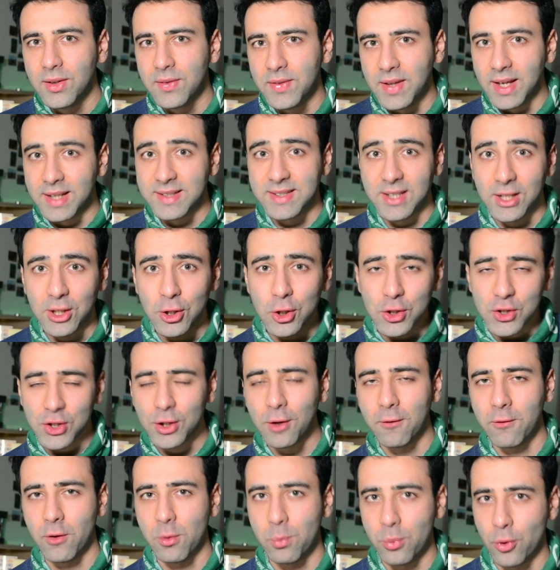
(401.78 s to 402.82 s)
The execution
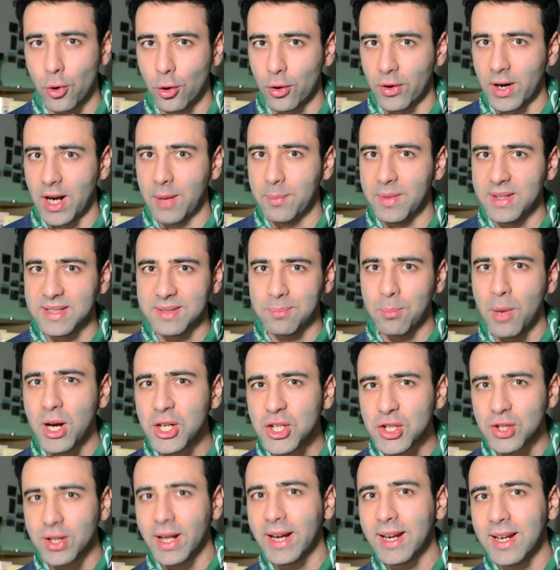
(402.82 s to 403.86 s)
of a program is
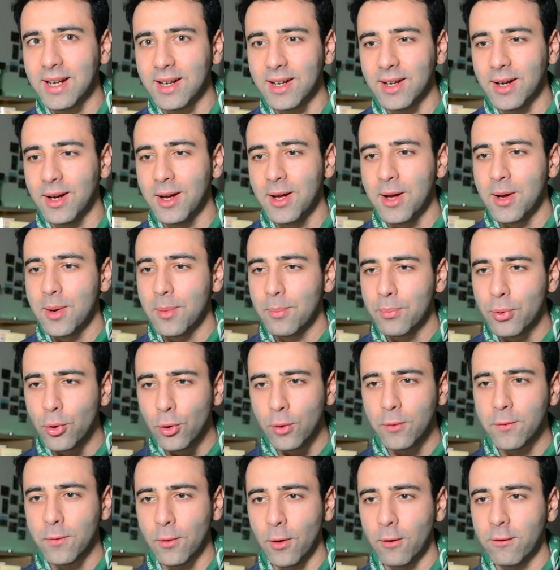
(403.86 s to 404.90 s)
much like a
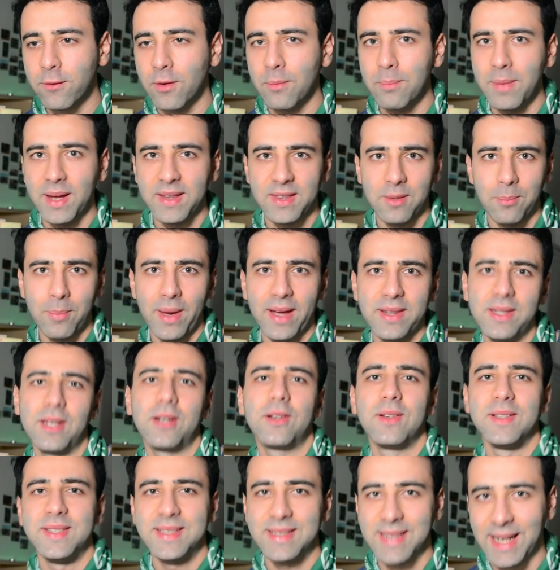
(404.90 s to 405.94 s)
proof of a
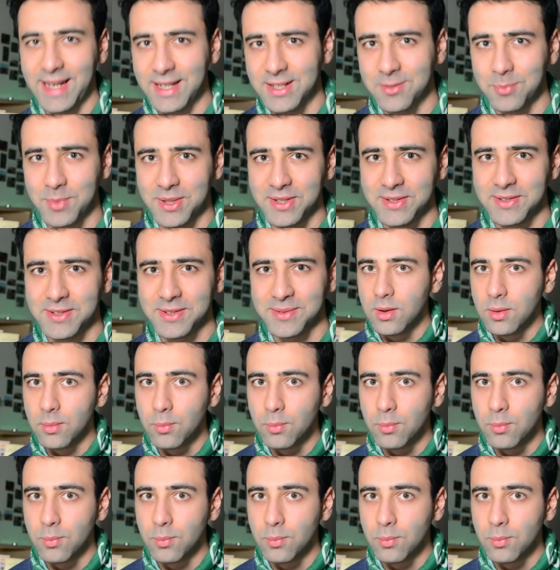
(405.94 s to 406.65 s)
mathematical statement.